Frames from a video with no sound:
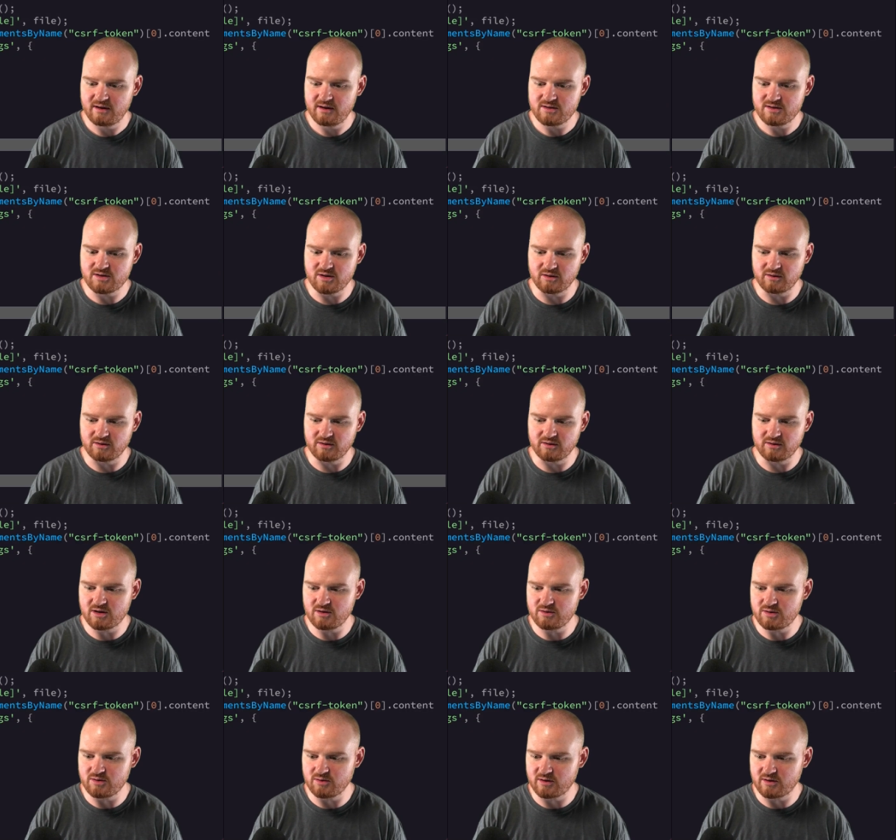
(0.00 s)
So let's go
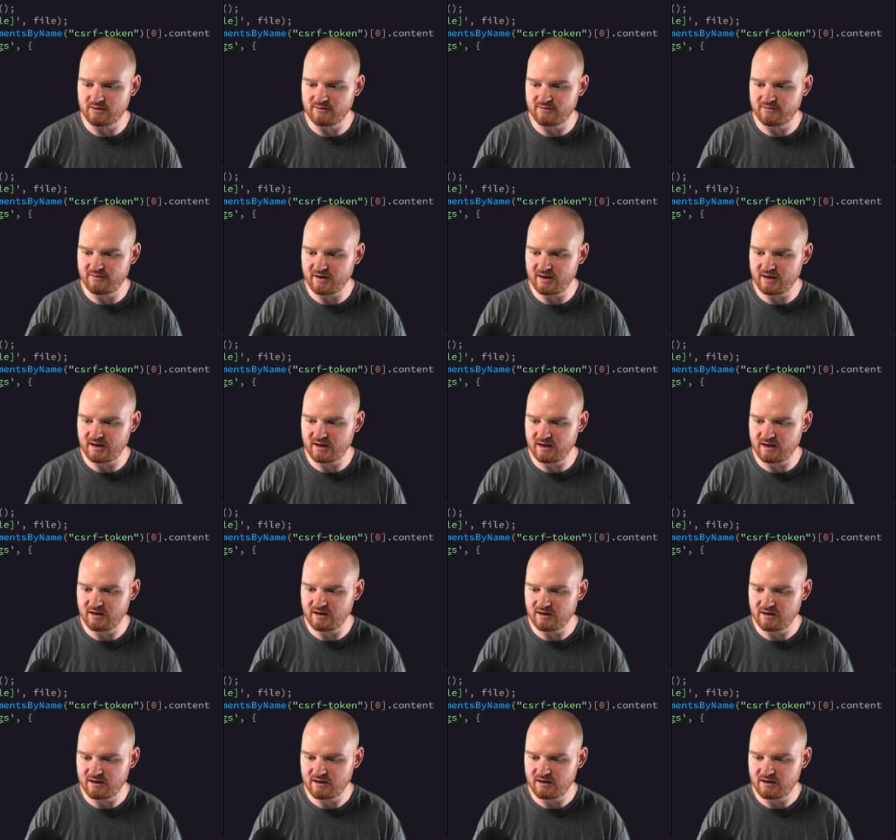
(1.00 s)
to config
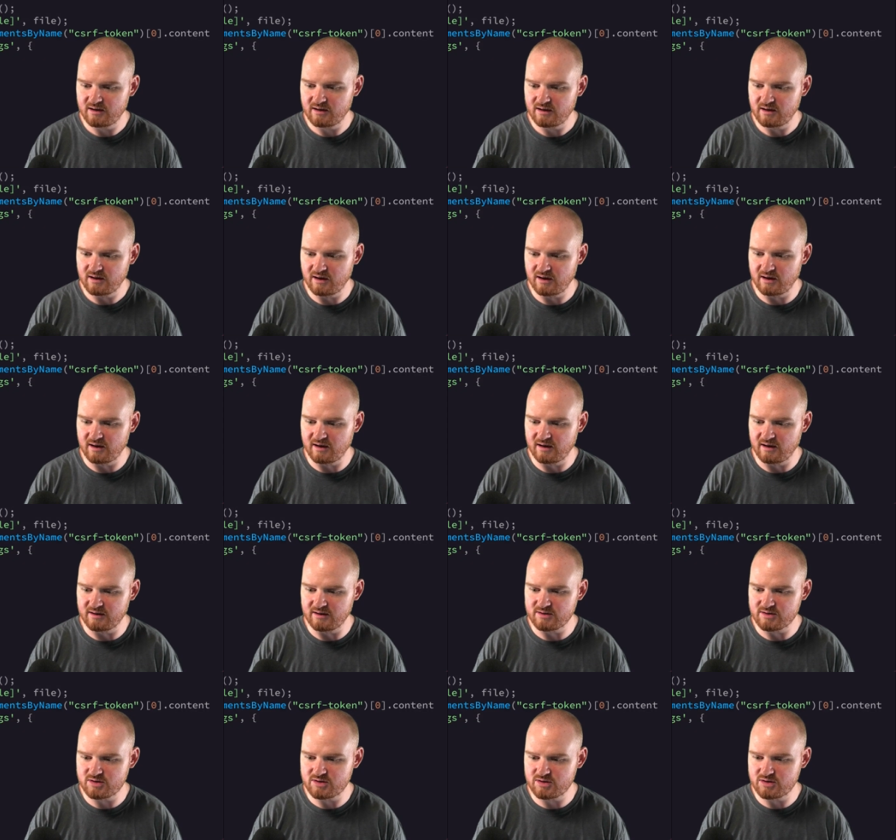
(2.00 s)
uh,
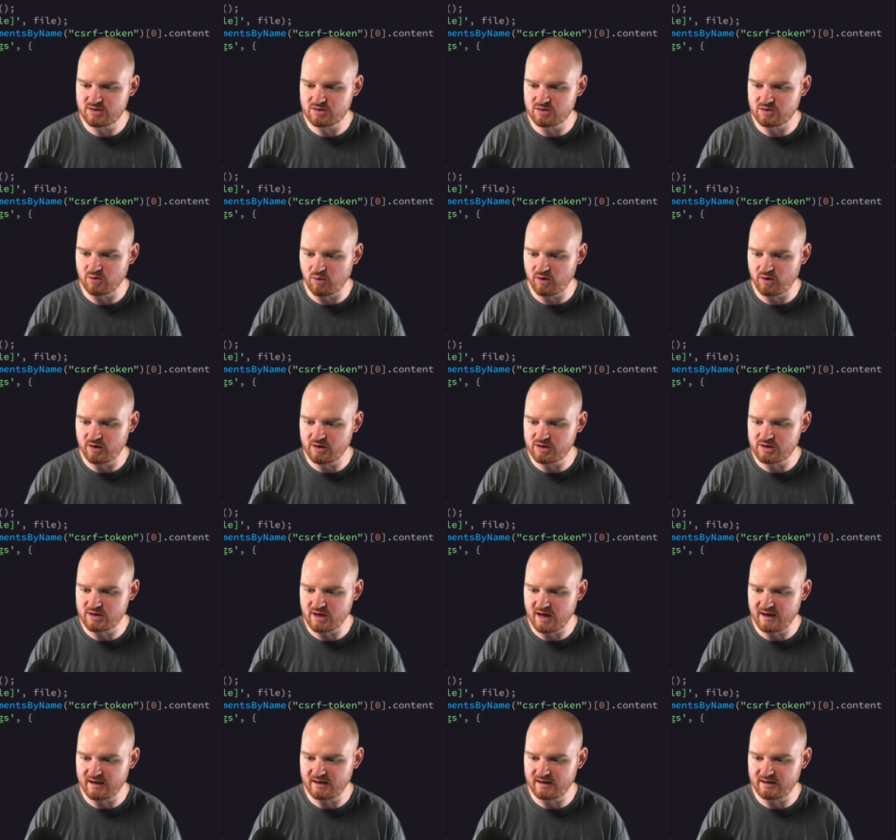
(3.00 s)

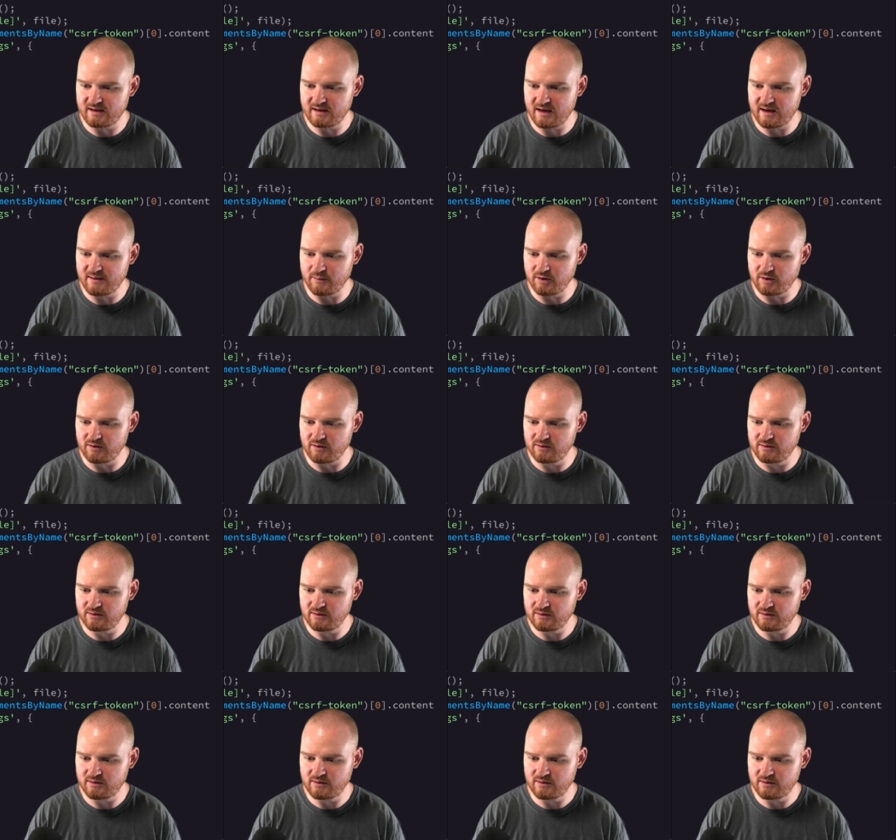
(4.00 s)
storage.yaml